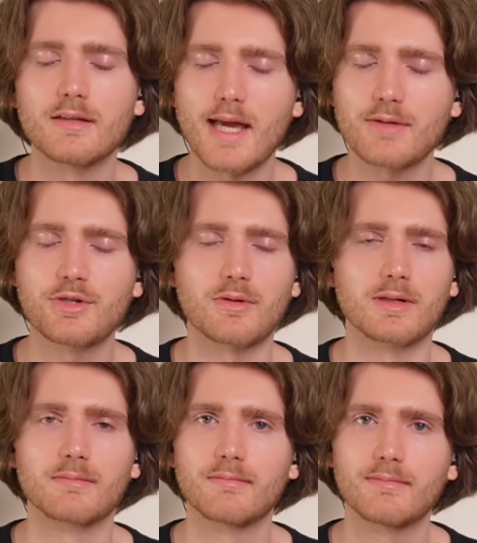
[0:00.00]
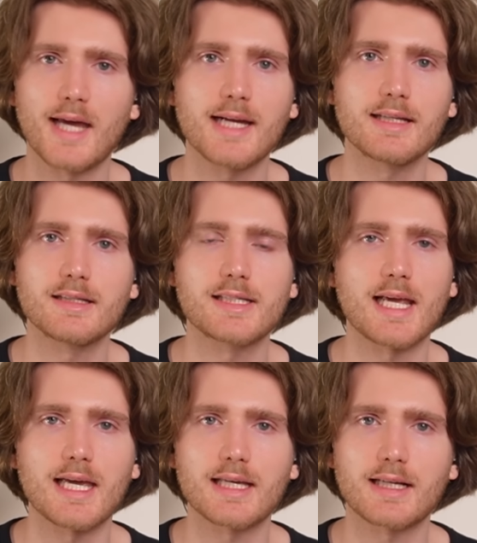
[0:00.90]
Now, sure, that is
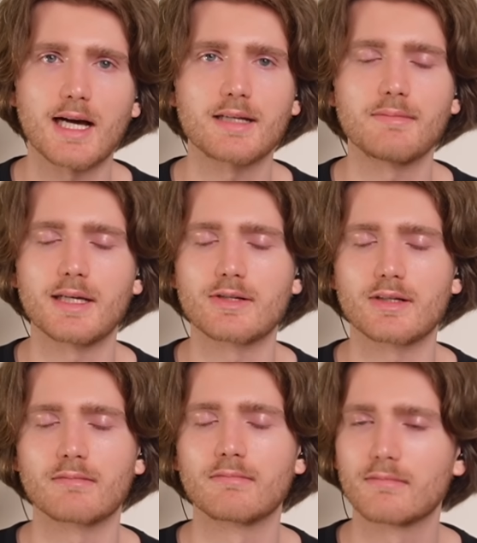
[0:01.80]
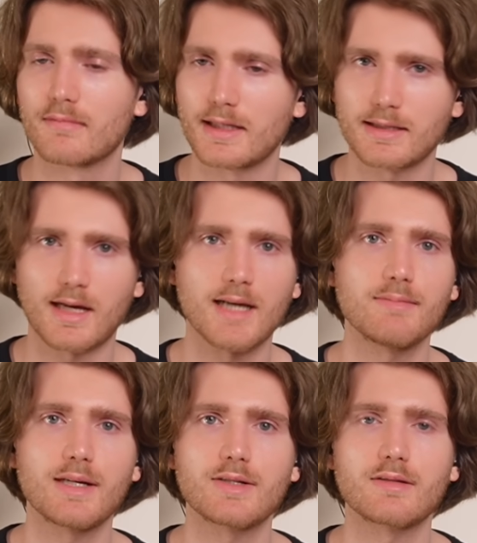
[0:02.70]
a condemnation. That's a
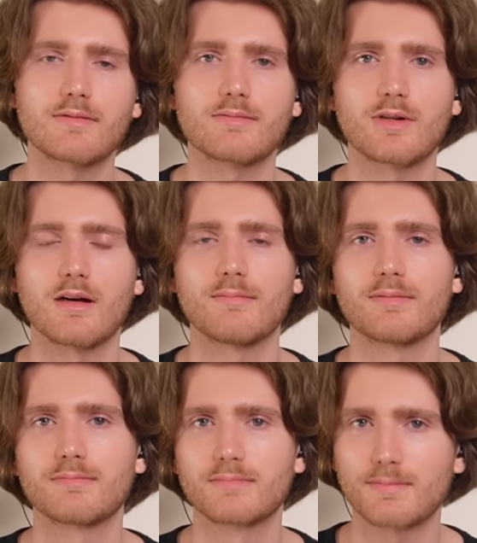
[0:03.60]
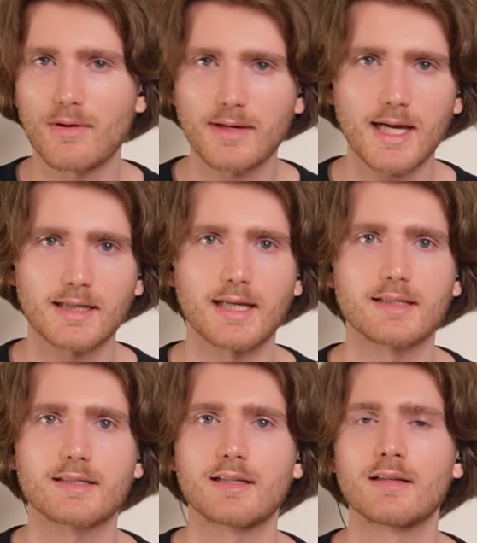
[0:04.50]
condemnation from Trump, spoke out
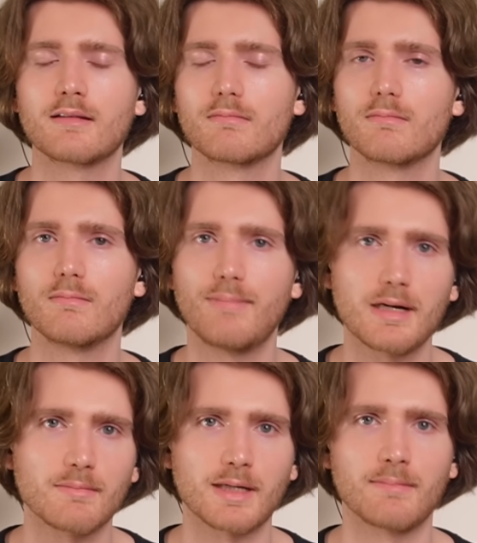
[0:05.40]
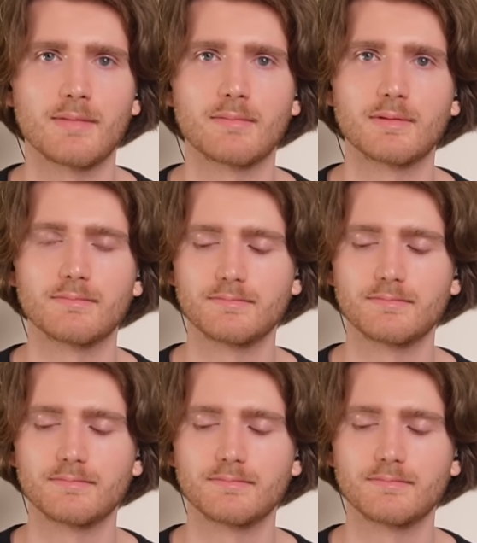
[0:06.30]
against it, bare minimum.